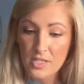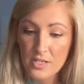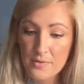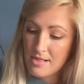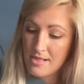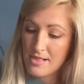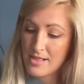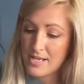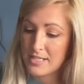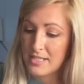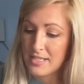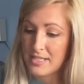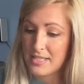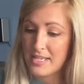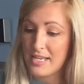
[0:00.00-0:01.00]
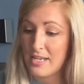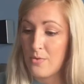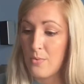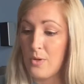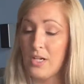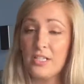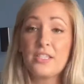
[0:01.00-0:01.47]
Let's see
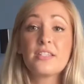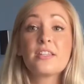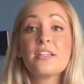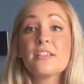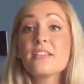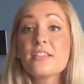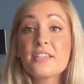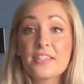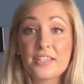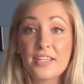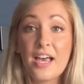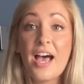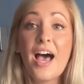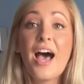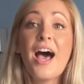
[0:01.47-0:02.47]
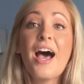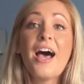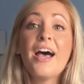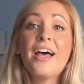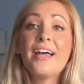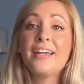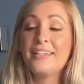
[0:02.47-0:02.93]
what's
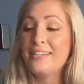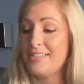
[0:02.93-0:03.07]
inside.